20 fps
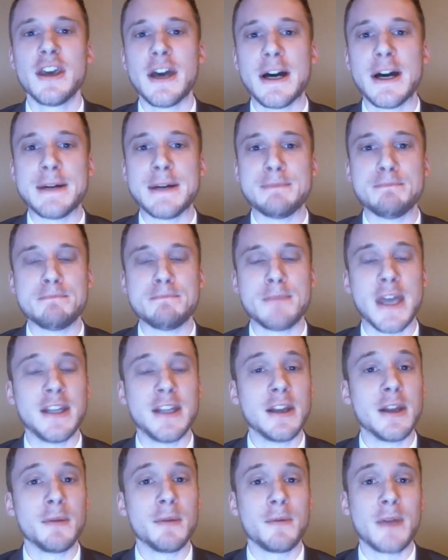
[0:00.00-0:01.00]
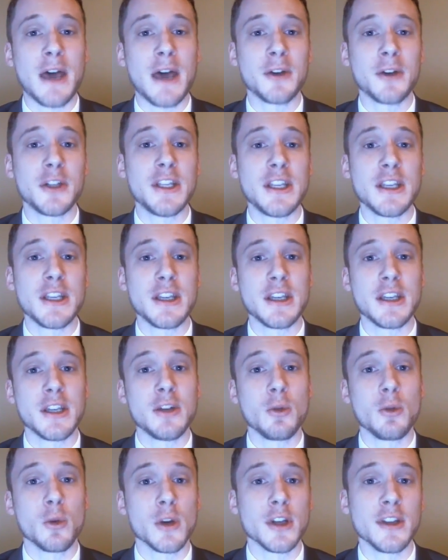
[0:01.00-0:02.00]
um, ended up founding
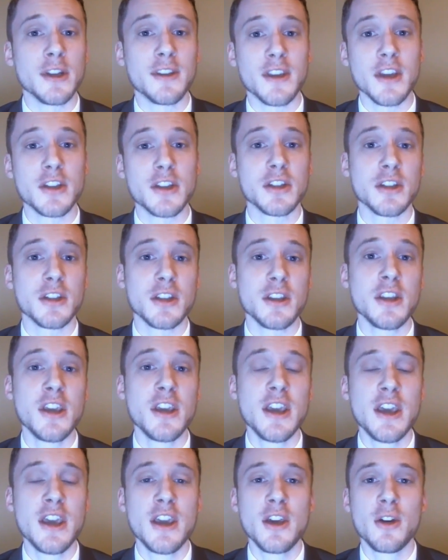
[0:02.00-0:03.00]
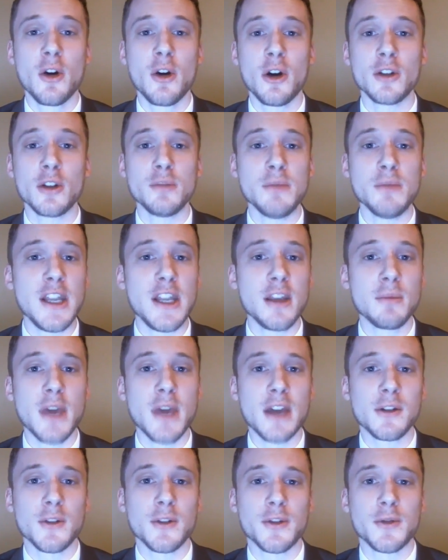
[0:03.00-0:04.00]
an organization called Media
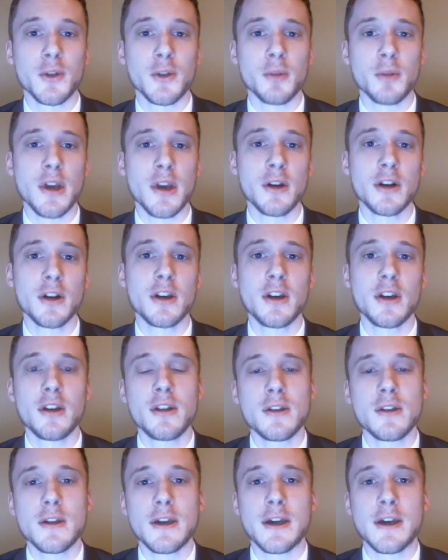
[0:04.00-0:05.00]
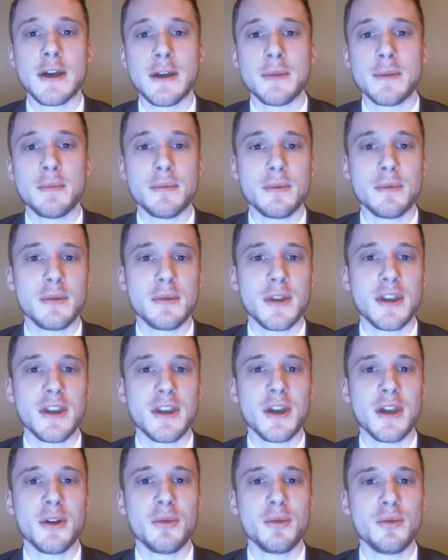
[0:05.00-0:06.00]
Matters for America, um,
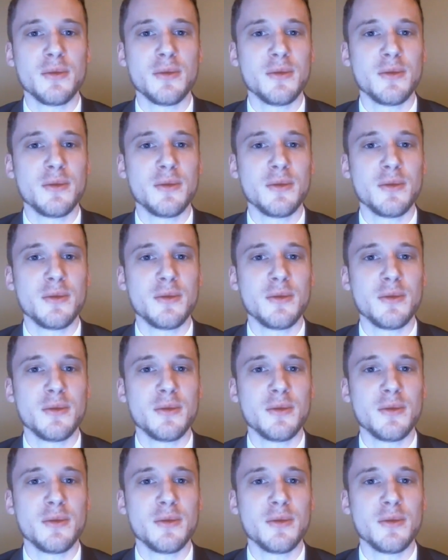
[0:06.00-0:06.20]
a,